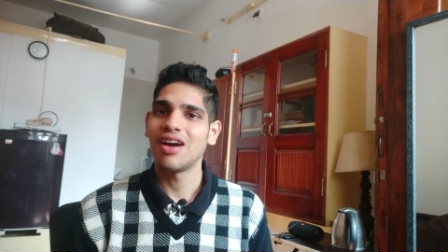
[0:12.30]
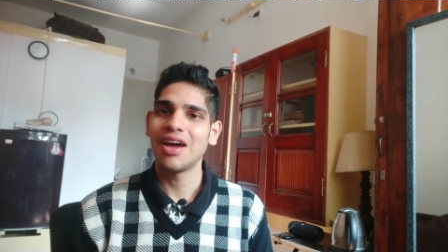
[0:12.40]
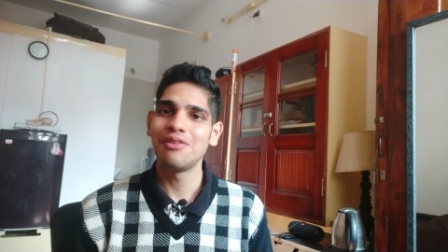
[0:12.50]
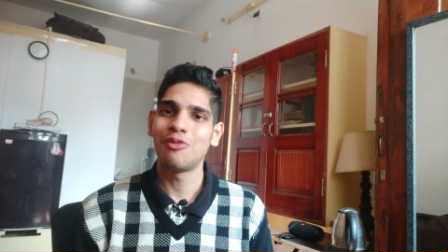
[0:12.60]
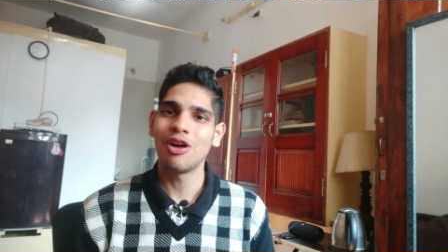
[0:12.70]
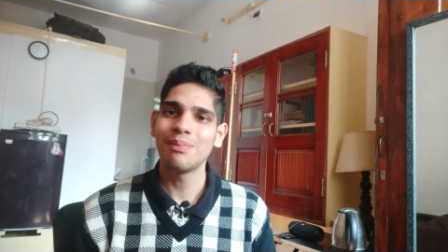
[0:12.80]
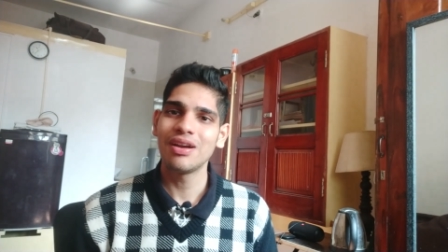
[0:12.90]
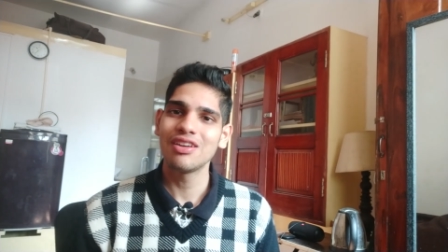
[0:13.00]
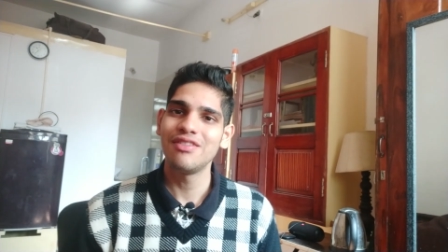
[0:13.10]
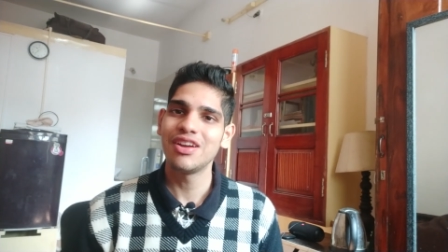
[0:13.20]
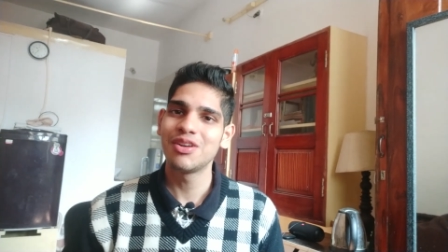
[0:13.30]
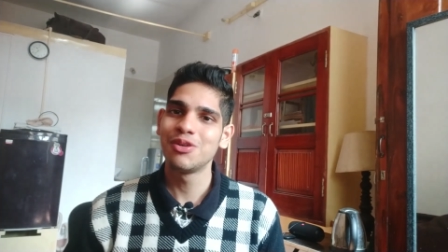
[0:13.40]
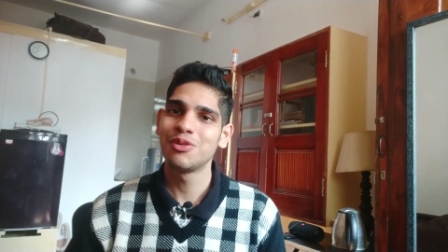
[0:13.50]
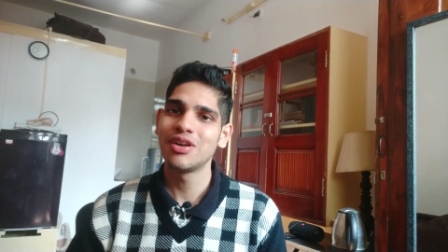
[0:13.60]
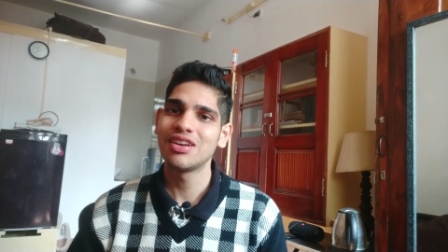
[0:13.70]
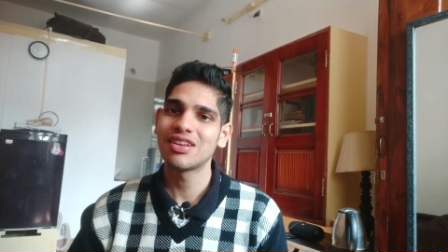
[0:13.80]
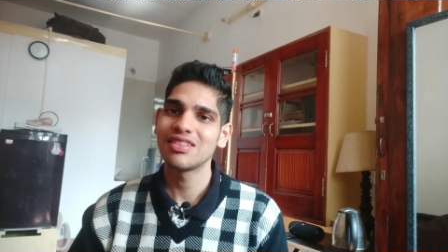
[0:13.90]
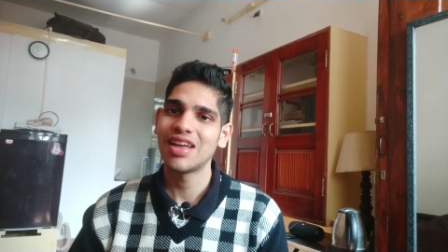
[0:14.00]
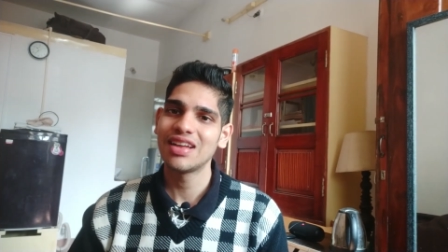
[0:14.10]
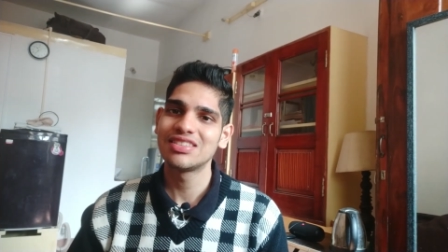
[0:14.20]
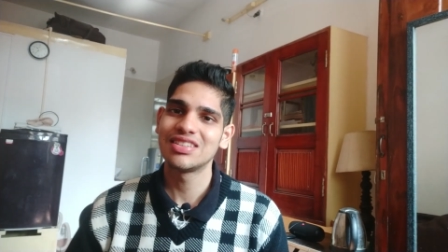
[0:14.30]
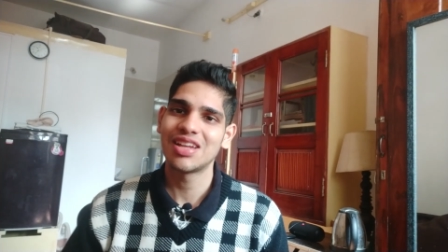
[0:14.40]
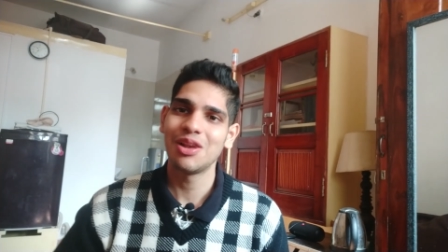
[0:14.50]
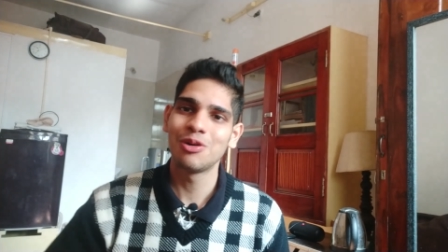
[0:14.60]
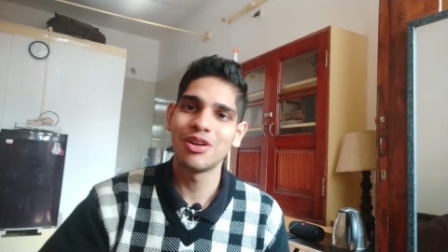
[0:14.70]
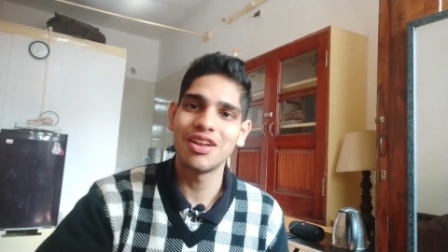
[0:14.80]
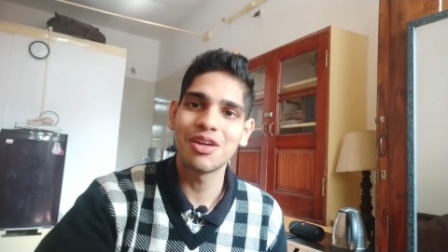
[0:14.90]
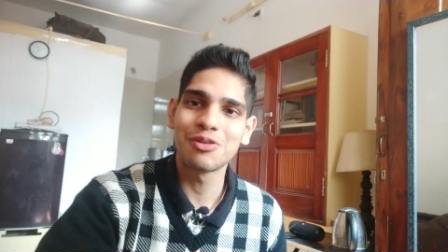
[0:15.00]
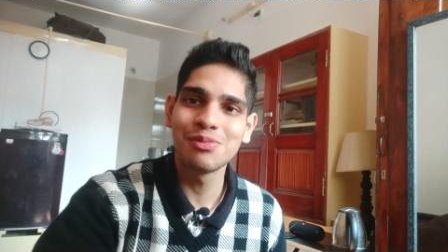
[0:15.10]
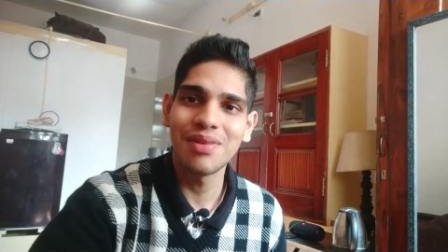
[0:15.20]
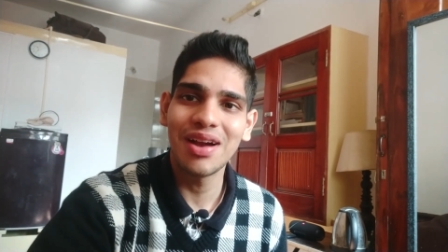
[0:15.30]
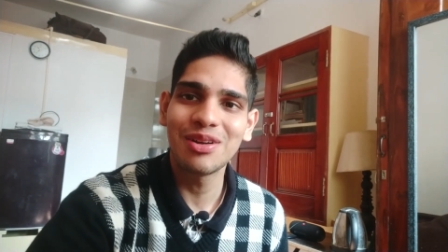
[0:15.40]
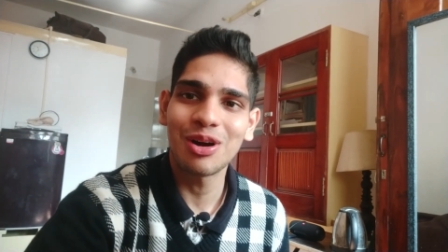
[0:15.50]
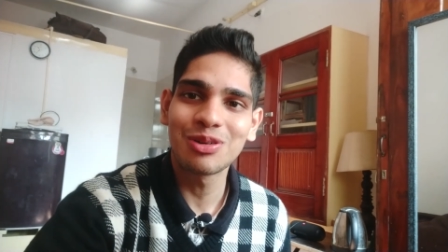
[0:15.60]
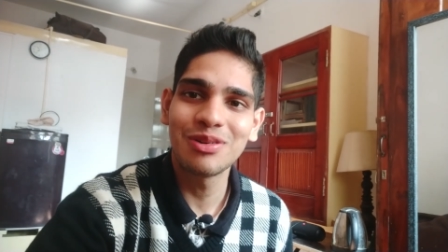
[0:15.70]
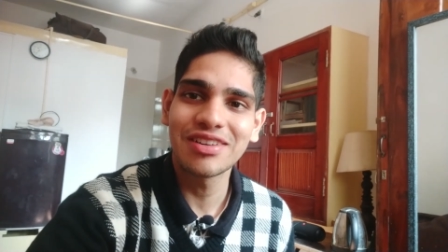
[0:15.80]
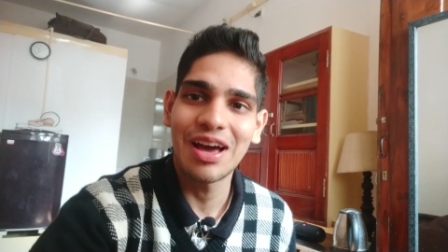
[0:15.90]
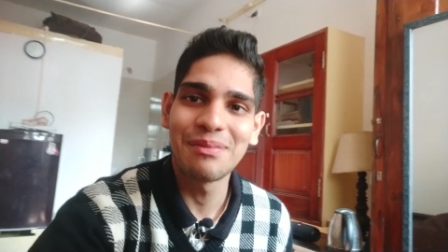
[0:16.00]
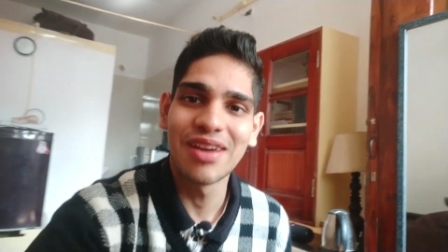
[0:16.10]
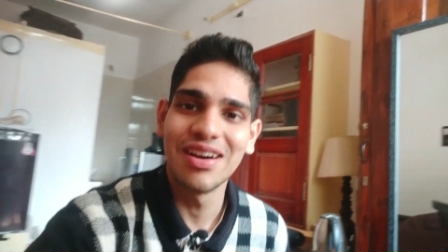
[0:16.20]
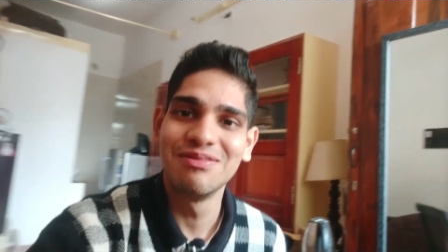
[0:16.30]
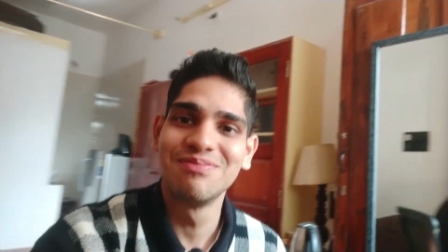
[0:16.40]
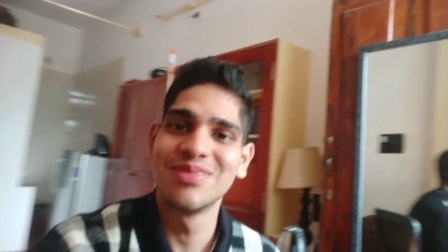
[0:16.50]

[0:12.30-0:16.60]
And what better way to do it than sit alone in a room and talk to a camera.